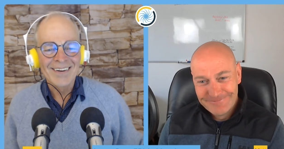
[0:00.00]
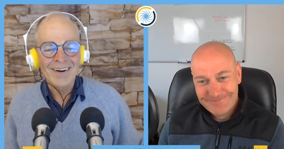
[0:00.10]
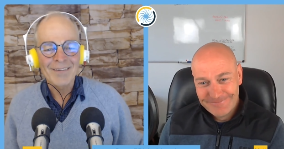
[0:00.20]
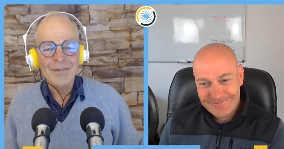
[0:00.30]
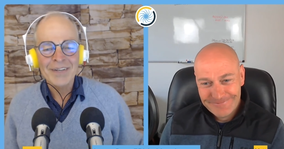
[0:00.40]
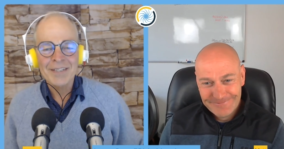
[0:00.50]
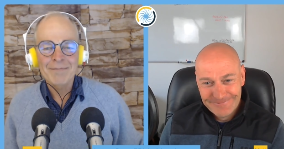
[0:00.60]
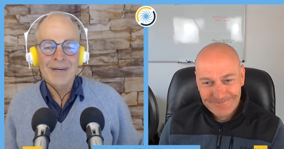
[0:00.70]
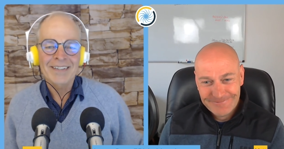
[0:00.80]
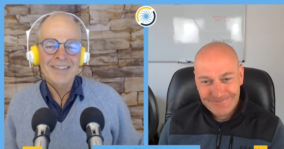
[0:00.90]
Speaker 1: All right. Well,
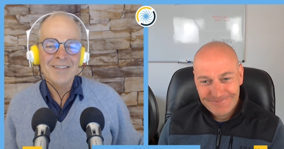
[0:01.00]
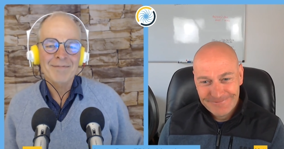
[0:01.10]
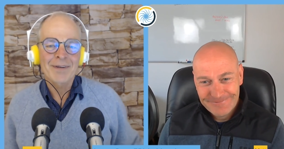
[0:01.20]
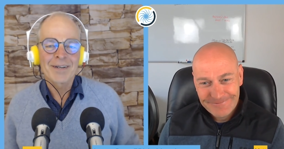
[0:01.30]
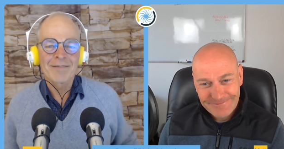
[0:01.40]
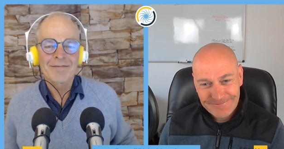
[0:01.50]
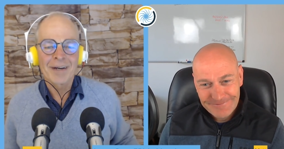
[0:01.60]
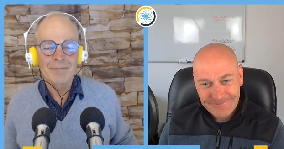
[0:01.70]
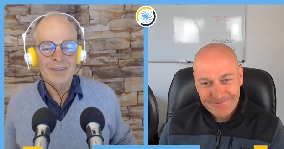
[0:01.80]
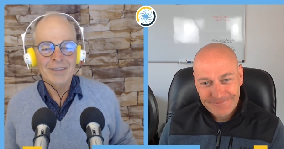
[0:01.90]
thanks, Matt. This has been
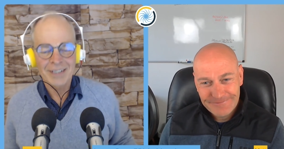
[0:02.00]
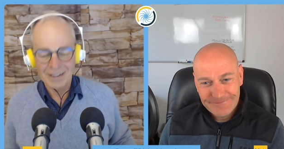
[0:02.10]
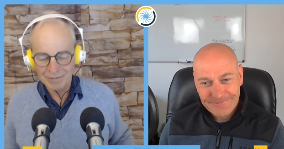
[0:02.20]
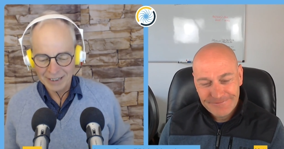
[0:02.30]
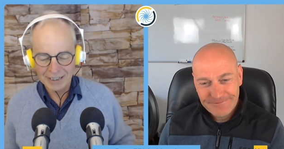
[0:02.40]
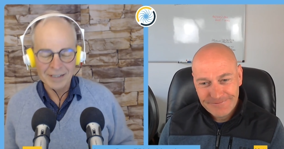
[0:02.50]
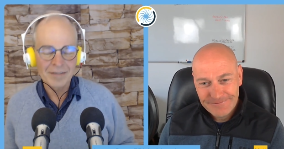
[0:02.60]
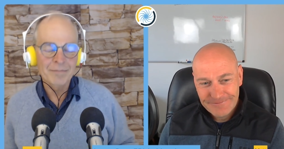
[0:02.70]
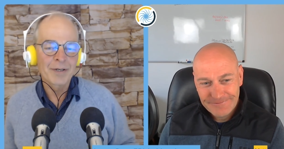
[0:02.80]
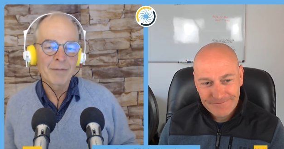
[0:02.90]
fabulous. Now, where
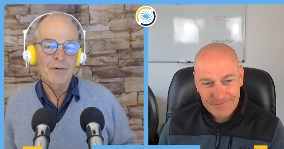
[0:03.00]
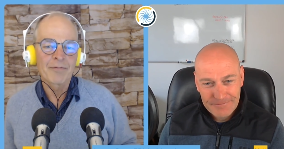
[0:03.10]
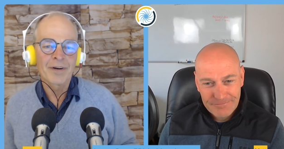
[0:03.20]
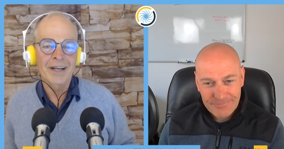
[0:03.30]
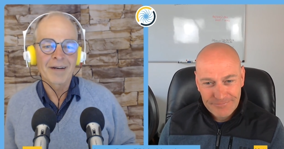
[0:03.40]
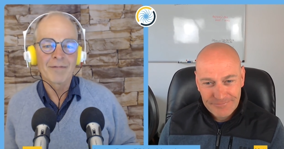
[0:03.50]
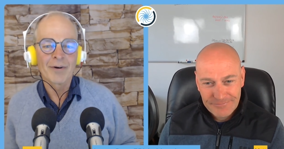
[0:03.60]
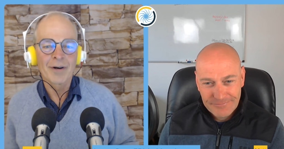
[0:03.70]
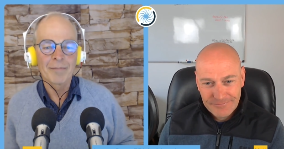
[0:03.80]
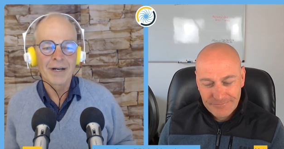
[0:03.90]
can people find
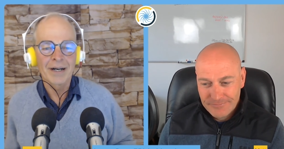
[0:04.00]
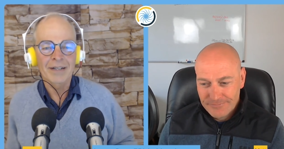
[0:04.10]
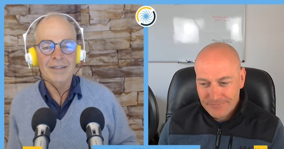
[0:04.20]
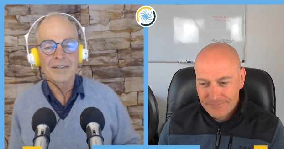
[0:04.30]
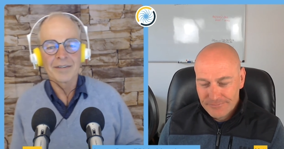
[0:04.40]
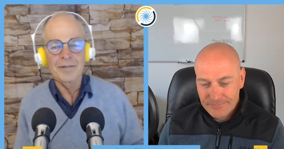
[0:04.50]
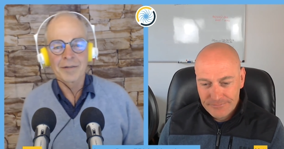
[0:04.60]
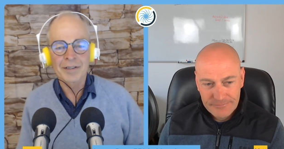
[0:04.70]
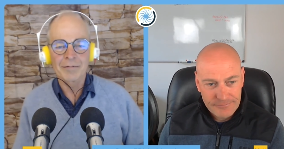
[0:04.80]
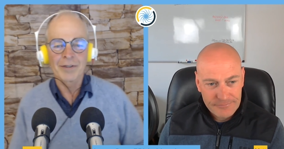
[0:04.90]
out more about
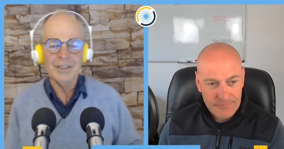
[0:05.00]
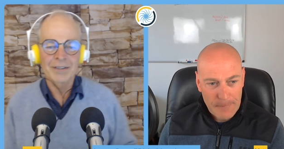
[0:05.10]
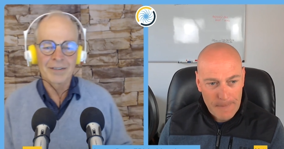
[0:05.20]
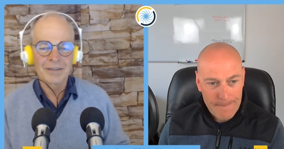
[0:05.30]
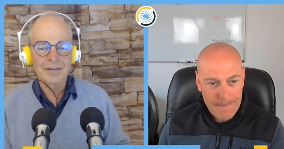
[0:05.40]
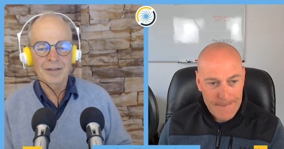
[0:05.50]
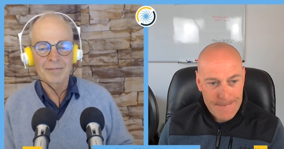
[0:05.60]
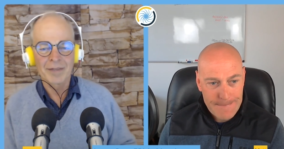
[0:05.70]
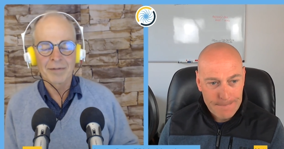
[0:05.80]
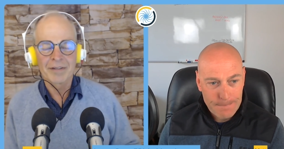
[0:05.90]
you and the work you do,
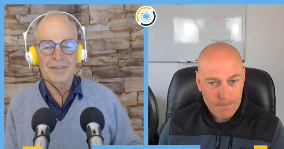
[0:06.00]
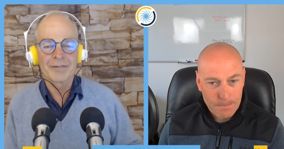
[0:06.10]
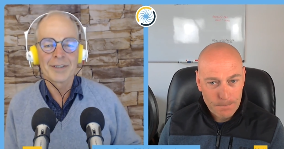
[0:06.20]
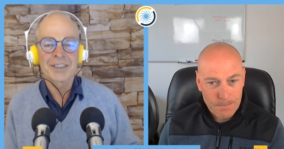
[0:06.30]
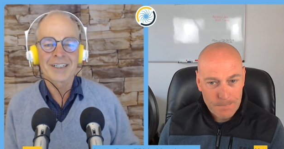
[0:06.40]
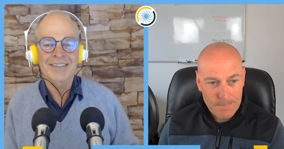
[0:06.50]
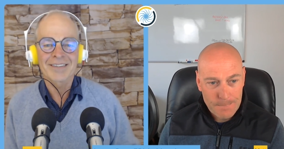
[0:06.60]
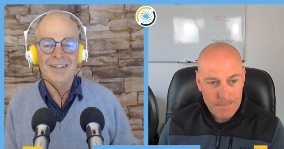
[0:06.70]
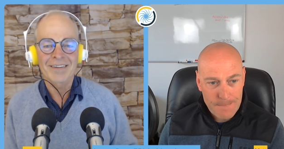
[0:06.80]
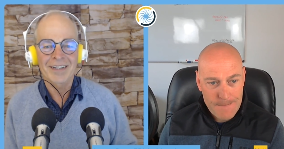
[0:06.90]
and maybe even reach
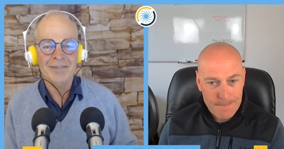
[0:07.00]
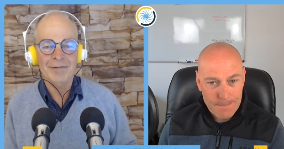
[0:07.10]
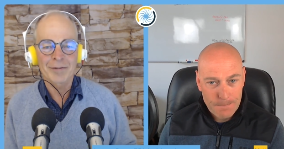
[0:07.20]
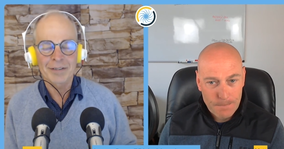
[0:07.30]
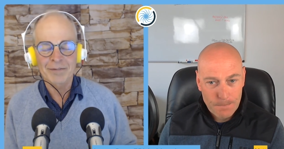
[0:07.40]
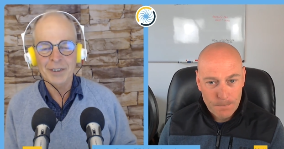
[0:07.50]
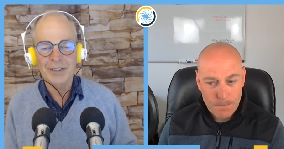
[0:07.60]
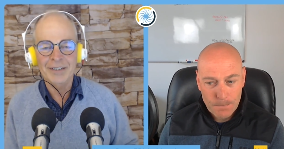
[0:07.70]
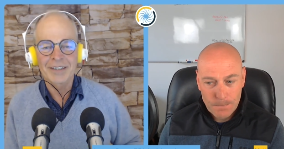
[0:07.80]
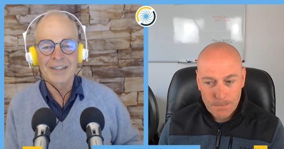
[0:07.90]
out? So, thanks for what you've
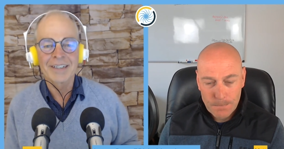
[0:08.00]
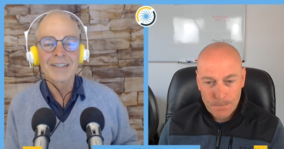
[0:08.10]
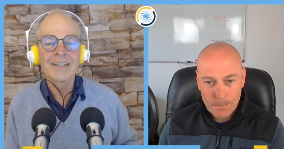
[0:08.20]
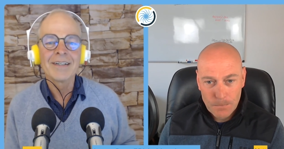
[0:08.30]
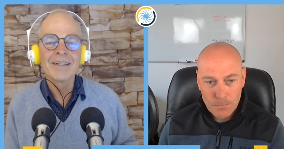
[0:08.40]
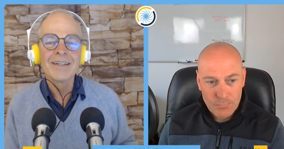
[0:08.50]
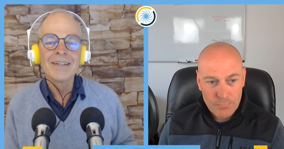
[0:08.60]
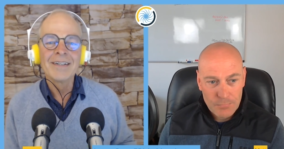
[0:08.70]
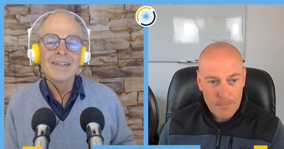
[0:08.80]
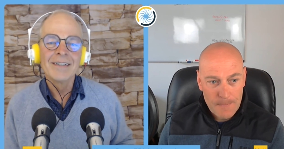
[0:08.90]
shared today.
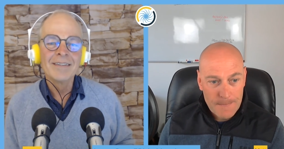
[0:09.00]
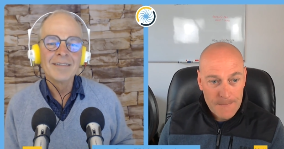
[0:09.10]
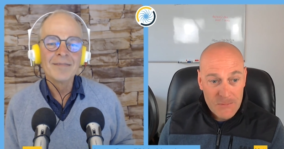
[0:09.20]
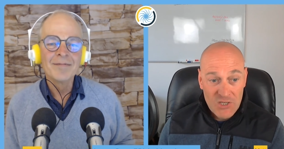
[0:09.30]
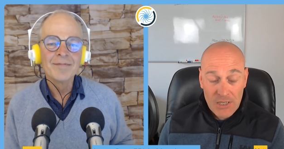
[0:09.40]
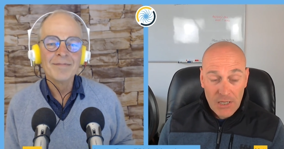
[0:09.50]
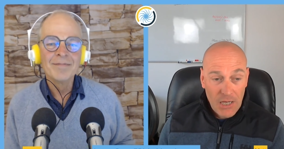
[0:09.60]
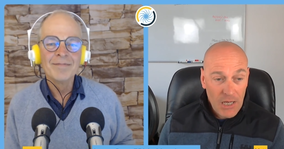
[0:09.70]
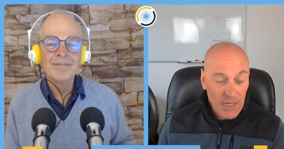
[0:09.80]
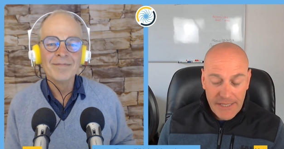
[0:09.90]

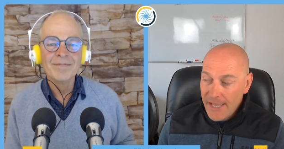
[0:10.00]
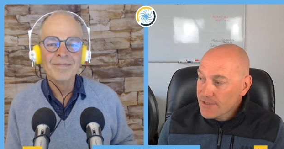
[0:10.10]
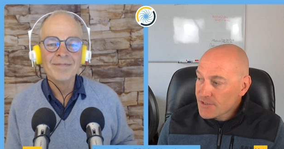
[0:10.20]
Speaker 2: Uh, yeah,